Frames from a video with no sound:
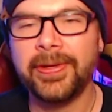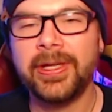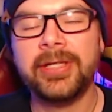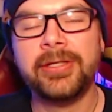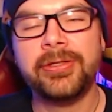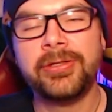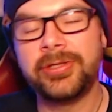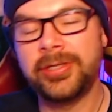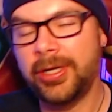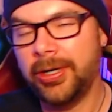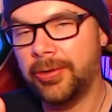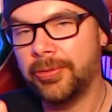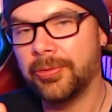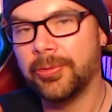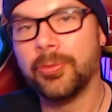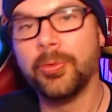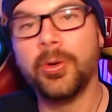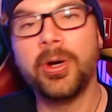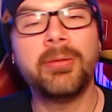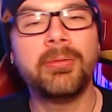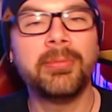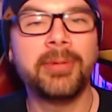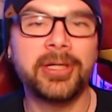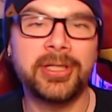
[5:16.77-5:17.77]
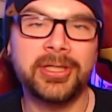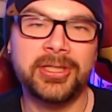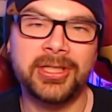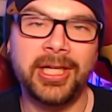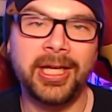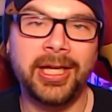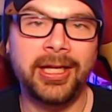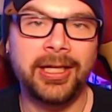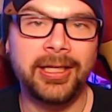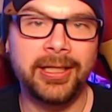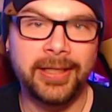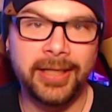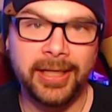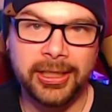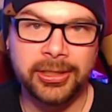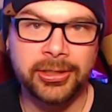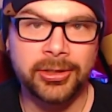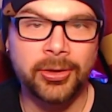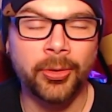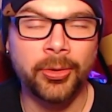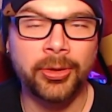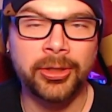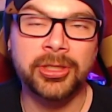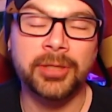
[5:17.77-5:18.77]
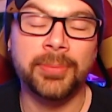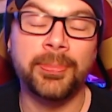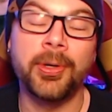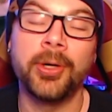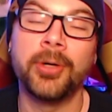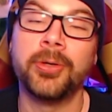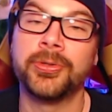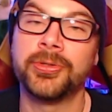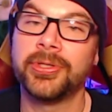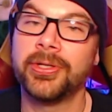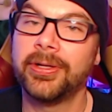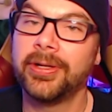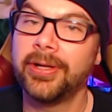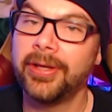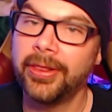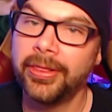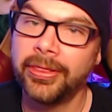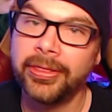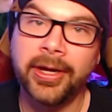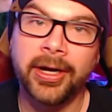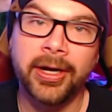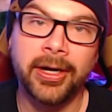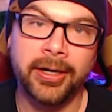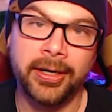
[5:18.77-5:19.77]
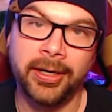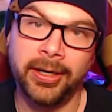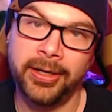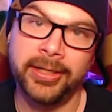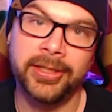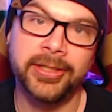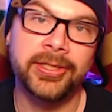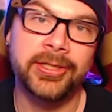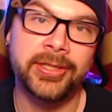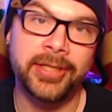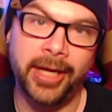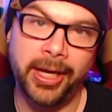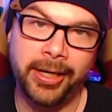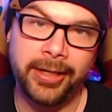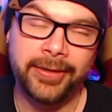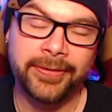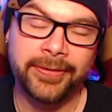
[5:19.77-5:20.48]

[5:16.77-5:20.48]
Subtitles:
So what I'm about to say is going to suppose they're going to stay.